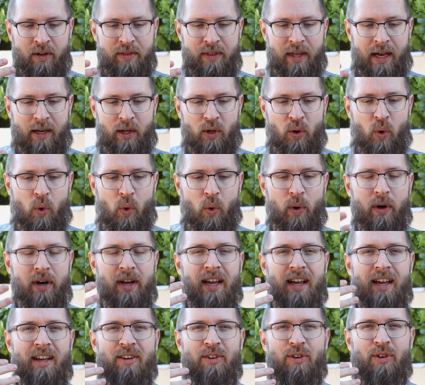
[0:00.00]
That
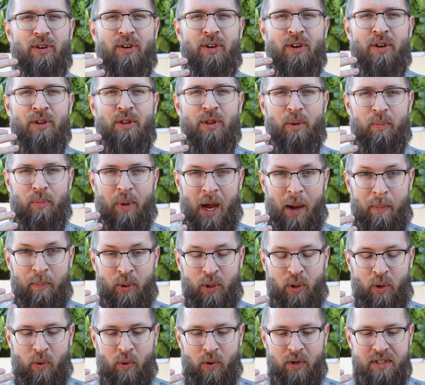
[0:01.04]
coriander, the
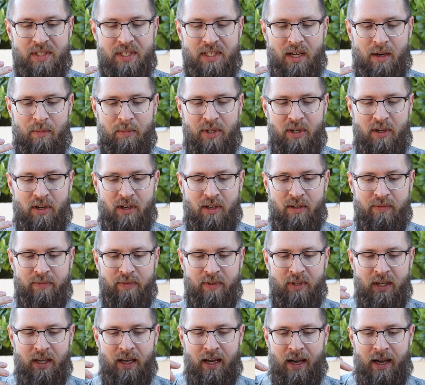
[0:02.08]
peppercorns coming off.